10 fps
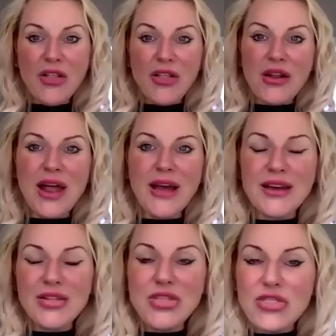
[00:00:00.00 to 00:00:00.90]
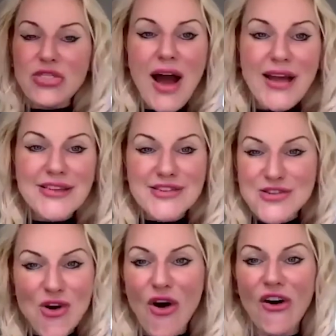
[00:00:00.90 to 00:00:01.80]
Like, that is
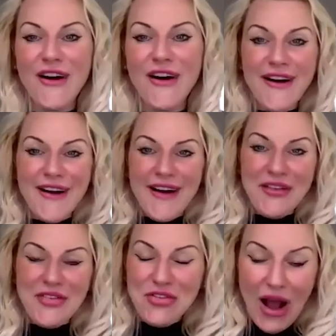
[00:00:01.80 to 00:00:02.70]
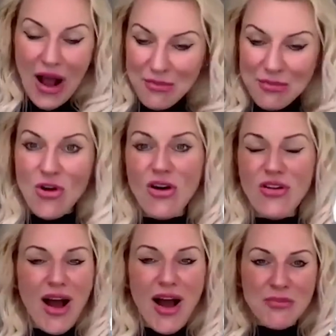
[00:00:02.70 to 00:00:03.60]
not, I'm
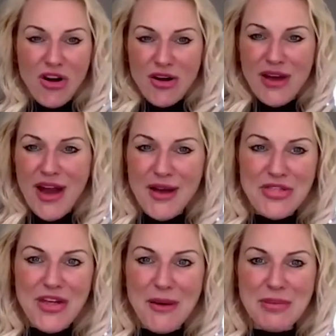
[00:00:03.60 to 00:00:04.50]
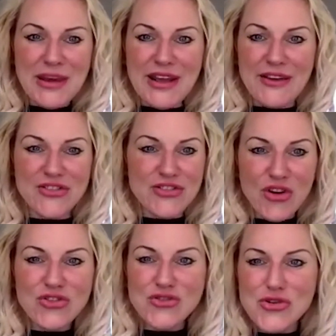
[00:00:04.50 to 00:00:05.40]
not okay with that belief. So,
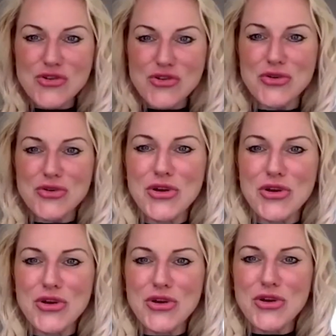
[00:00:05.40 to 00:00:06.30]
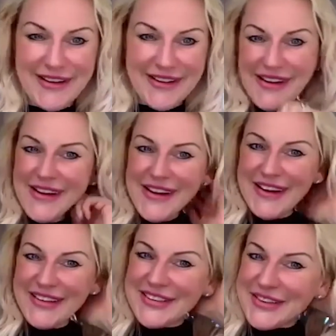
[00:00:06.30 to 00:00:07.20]
screw you.
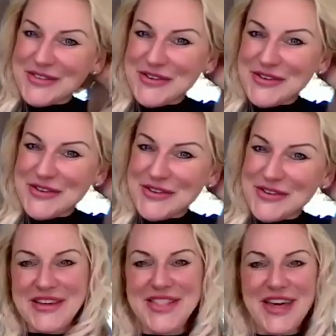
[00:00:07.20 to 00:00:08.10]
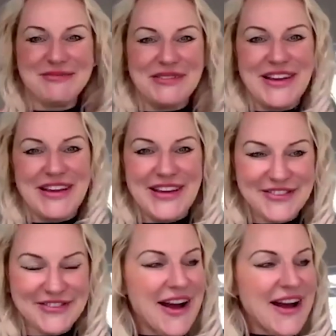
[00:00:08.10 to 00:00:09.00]
Screw you to that
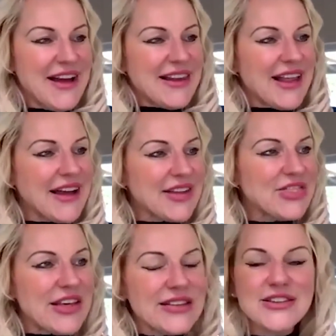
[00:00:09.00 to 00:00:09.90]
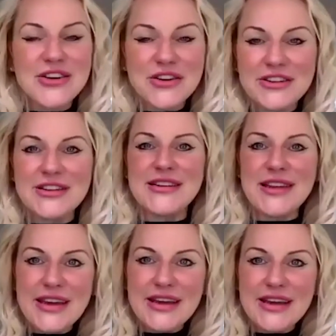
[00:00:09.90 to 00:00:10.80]
belief. Like, this doesn't
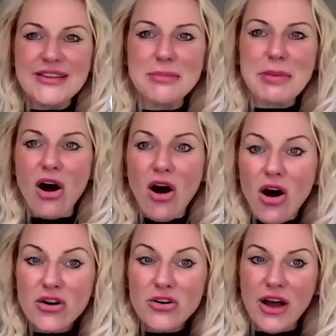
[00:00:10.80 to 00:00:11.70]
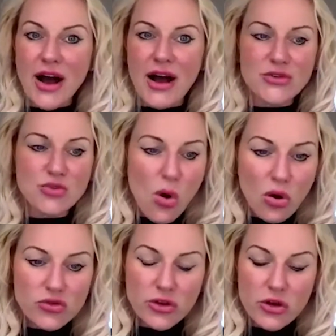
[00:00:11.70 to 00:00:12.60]
need to be hard, guys.
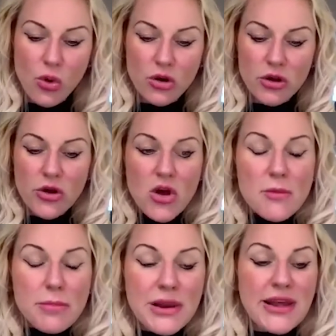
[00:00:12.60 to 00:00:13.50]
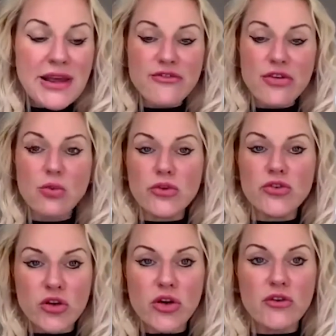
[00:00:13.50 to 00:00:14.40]
What do you want to believe that will
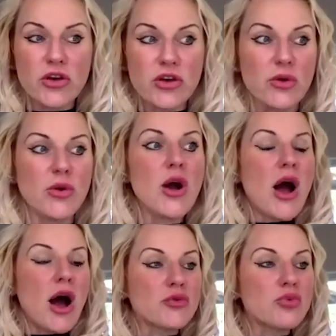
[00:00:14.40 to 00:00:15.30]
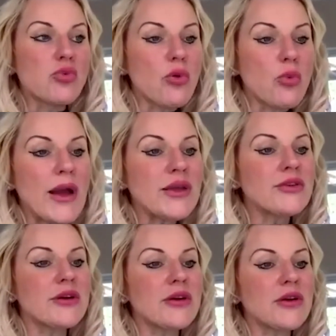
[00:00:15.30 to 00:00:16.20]
serve you? And the way
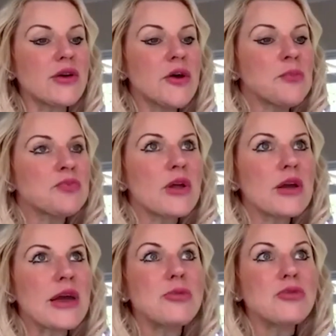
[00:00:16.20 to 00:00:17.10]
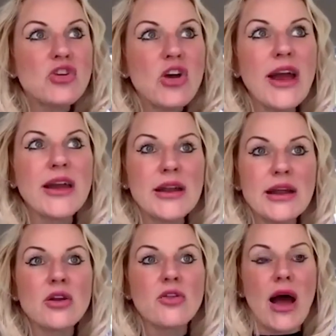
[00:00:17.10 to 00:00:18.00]
to keep checking
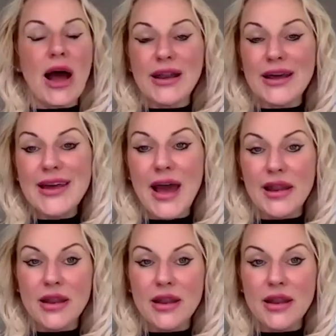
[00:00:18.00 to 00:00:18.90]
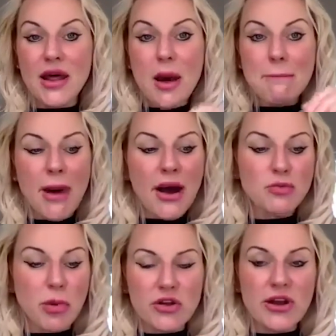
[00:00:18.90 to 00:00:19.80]
in on that, and again,
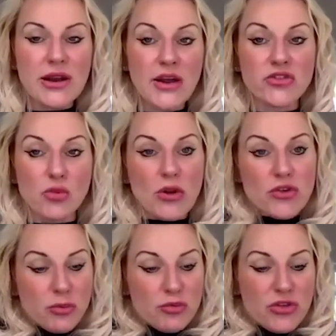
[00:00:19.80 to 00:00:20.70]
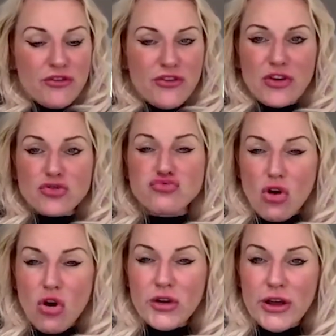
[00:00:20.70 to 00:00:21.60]
mind-body connection. When something feels
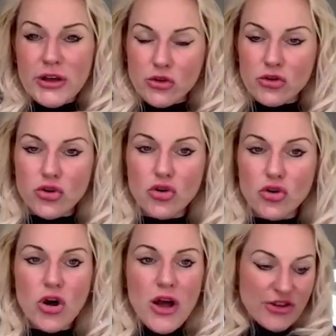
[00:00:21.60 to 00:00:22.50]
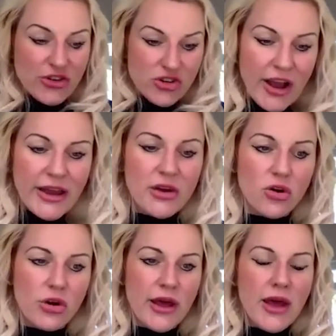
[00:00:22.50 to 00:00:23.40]
wrong in your gut, check in on
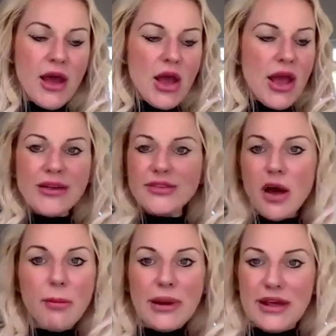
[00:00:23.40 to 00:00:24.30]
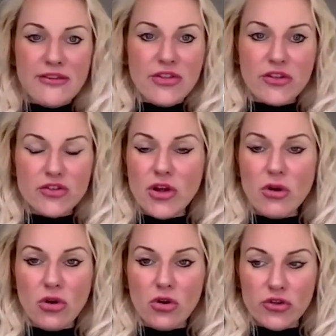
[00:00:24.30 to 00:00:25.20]
it. Is it a belief that's no
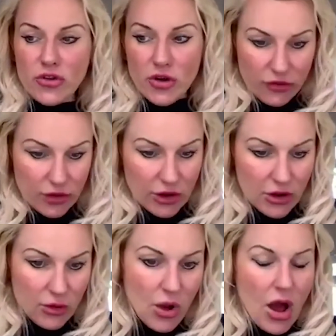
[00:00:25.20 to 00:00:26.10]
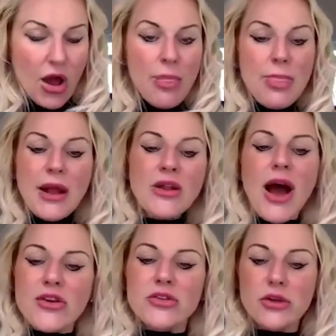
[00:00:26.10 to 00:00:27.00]
longer serving you? And then you
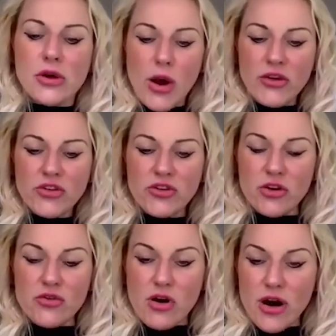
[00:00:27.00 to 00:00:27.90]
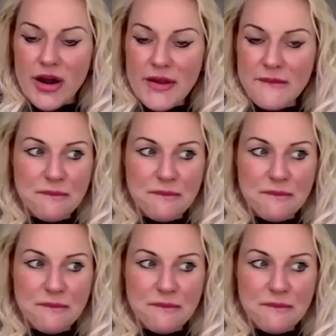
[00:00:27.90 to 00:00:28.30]
ask the question, right?